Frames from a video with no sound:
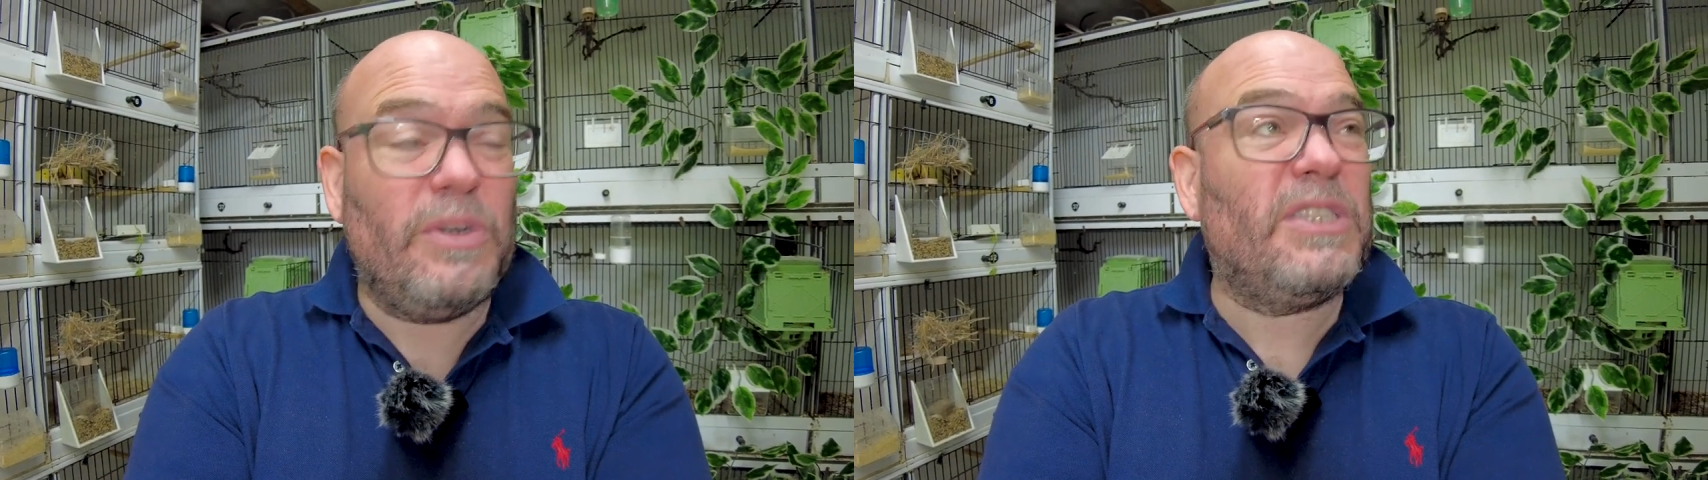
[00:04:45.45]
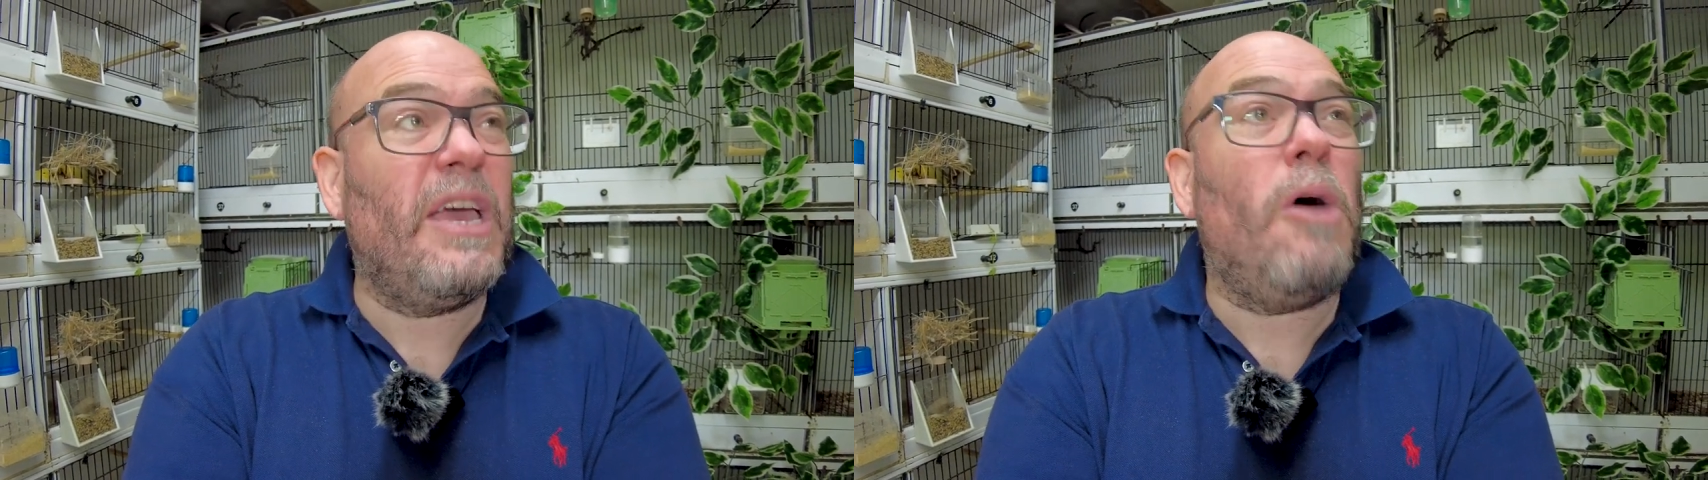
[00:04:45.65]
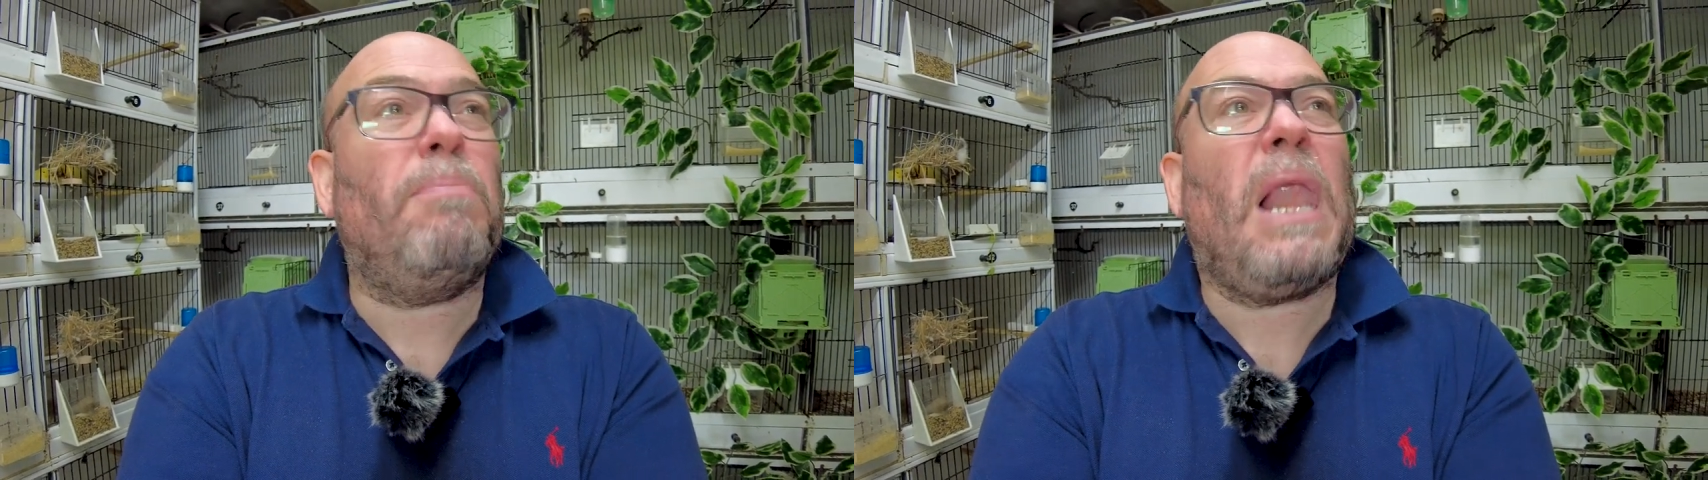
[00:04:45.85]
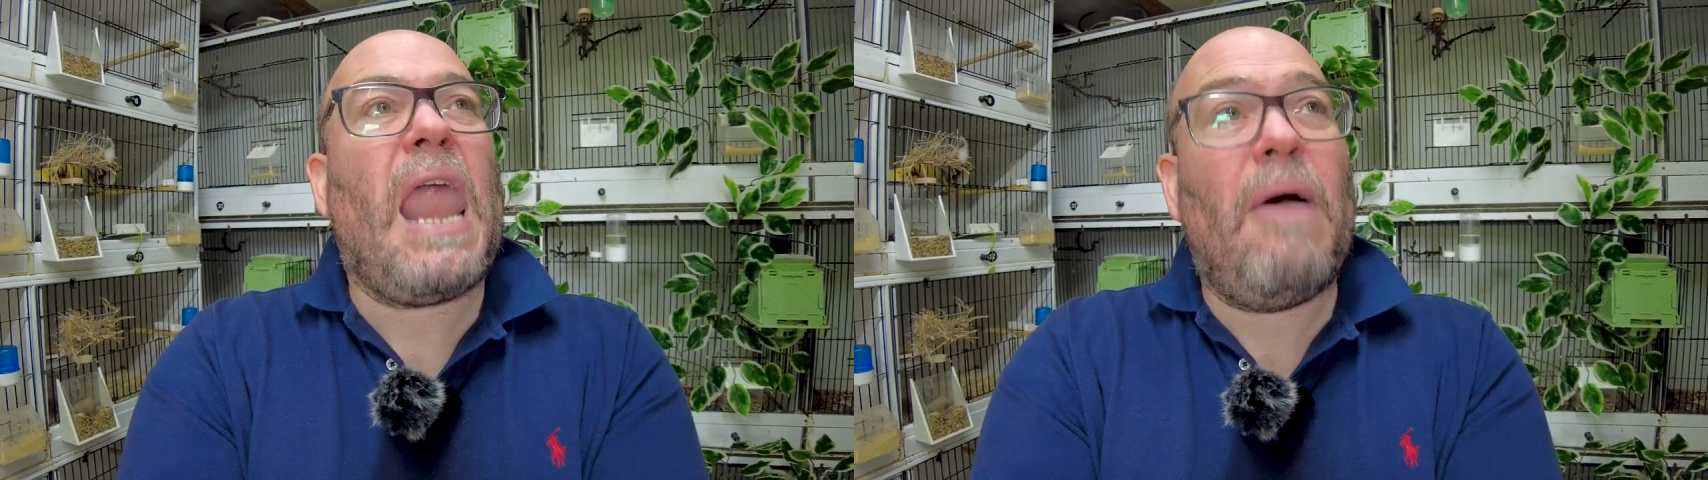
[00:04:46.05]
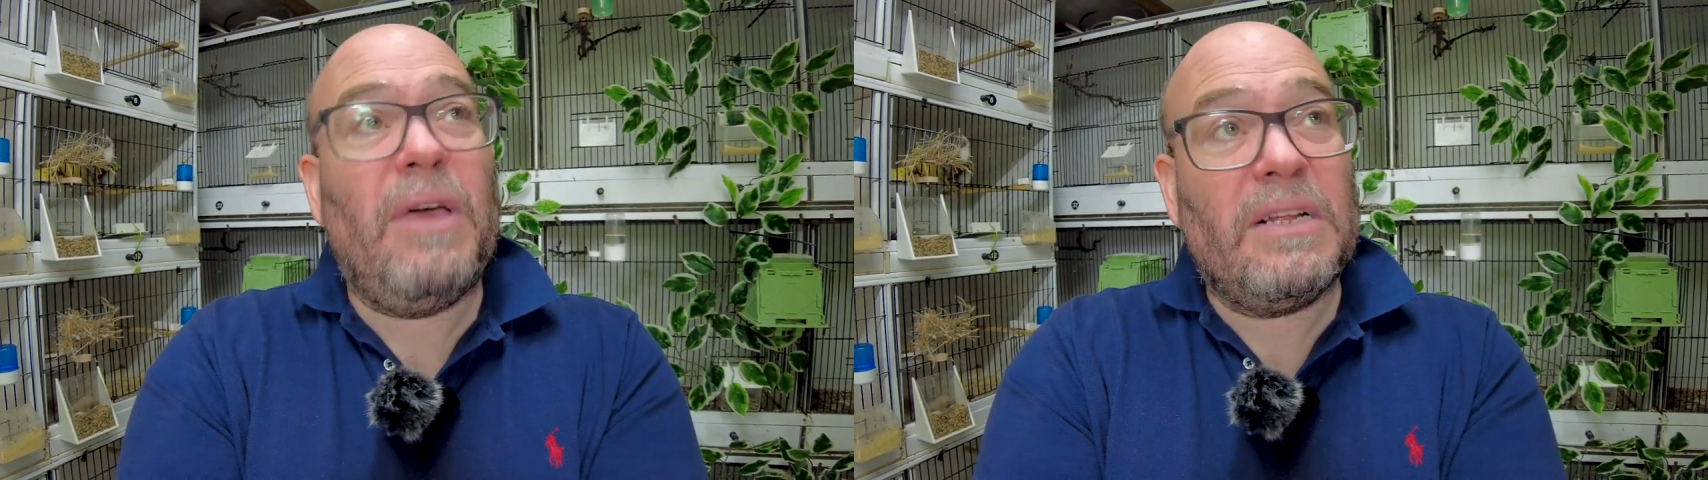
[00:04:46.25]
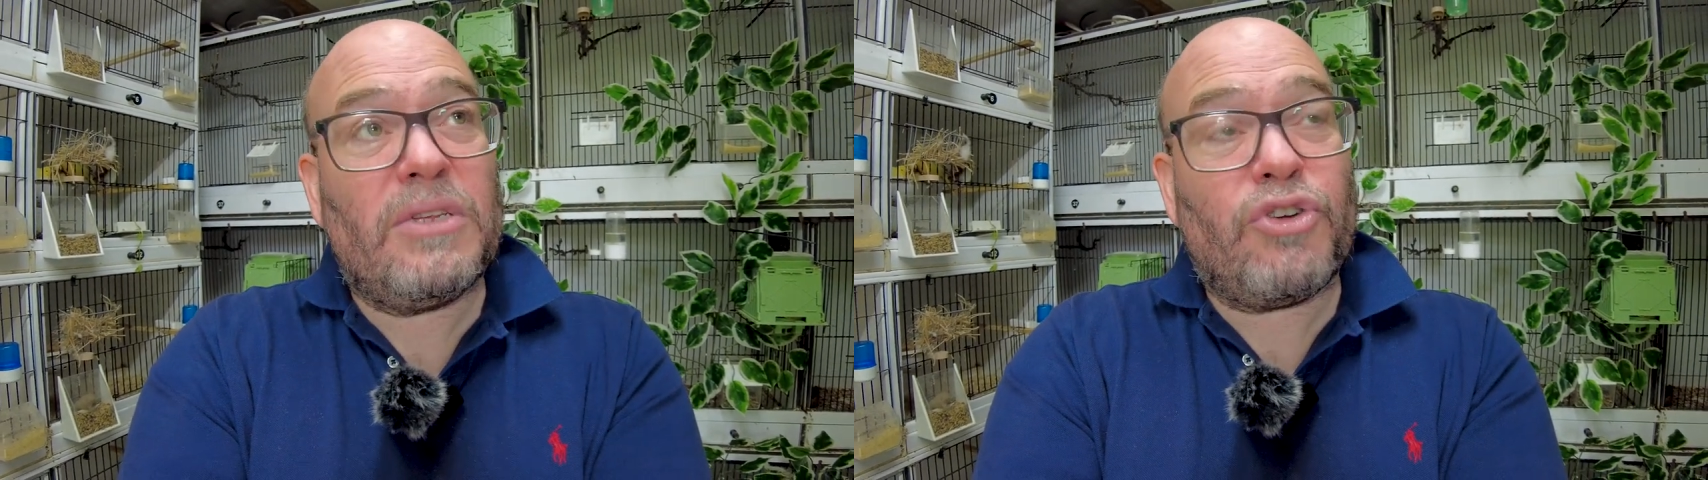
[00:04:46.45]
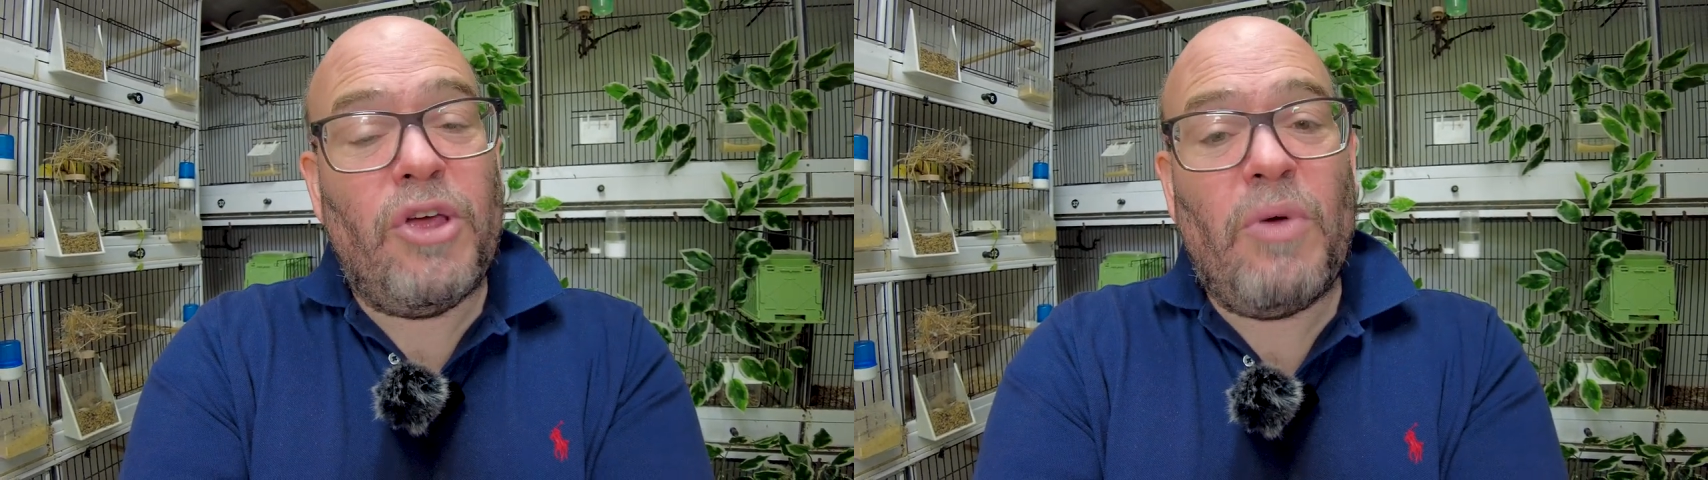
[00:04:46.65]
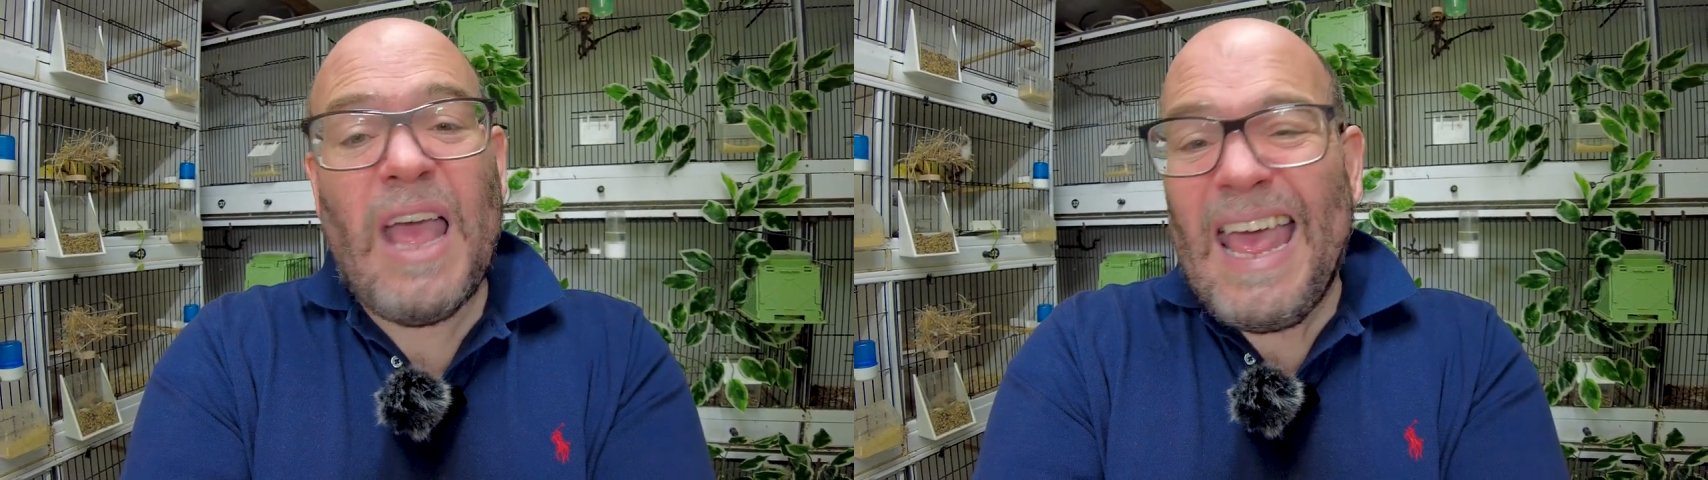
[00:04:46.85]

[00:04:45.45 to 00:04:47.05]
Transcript: which they are ploughing through.